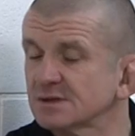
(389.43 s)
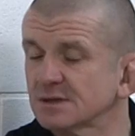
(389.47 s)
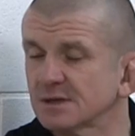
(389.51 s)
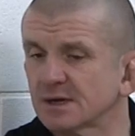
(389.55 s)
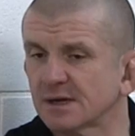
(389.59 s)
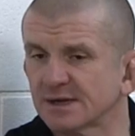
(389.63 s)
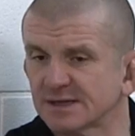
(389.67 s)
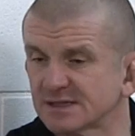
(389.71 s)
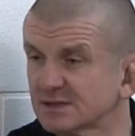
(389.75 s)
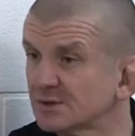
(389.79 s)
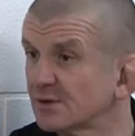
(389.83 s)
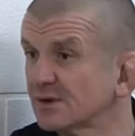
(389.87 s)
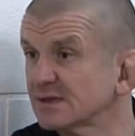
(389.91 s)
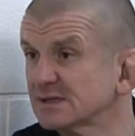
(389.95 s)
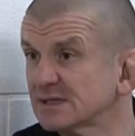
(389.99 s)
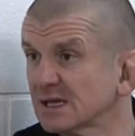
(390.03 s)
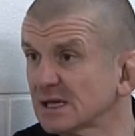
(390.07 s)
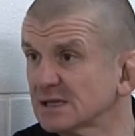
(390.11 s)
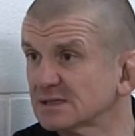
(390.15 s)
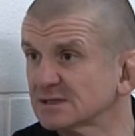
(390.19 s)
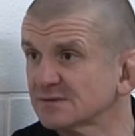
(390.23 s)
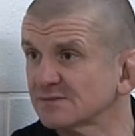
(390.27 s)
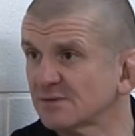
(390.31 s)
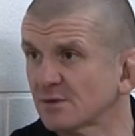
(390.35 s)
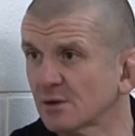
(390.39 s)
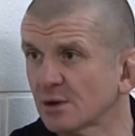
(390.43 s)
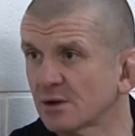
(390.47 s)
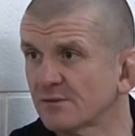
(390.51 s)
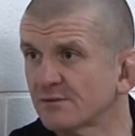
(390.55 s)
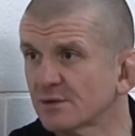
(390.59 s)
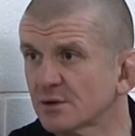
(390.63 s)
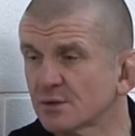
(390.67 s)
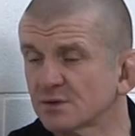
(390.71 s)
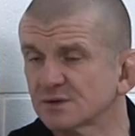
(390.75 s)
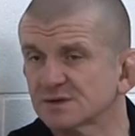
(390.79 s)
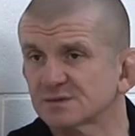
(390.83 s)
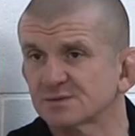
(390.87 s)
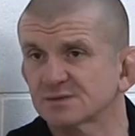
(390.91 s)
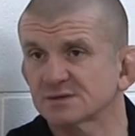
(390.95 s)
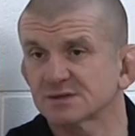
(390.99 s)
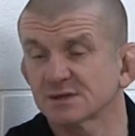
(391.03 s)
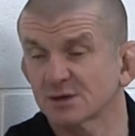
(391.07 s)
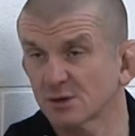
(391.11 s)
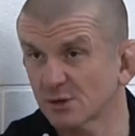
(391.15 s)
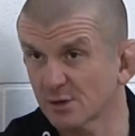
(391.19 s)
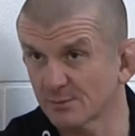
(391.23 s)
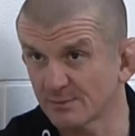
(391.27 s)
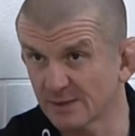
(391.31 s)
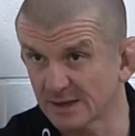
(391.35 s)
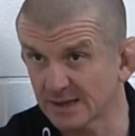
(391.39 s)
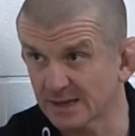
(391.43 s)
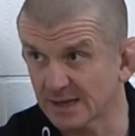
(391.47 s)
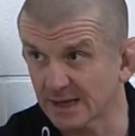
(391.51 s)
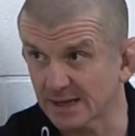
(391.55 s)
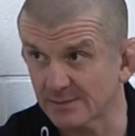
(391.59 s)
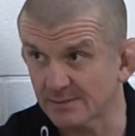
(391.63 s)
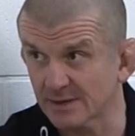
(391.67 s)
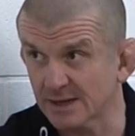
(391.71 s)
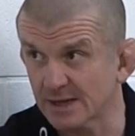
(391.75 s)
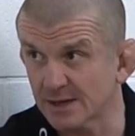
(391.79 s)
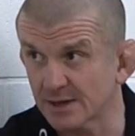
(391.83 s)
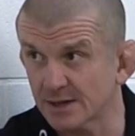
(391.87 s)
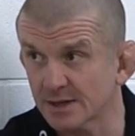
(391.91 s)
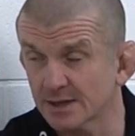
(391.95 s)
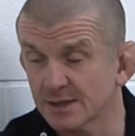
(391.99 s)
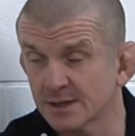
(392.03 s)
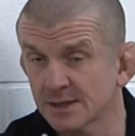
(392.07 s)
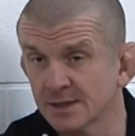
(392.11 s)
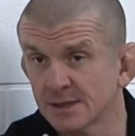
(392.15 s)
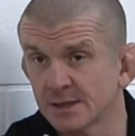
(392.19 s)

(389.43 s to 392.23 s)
and he's got his hands full over Christmas. They've got a big game here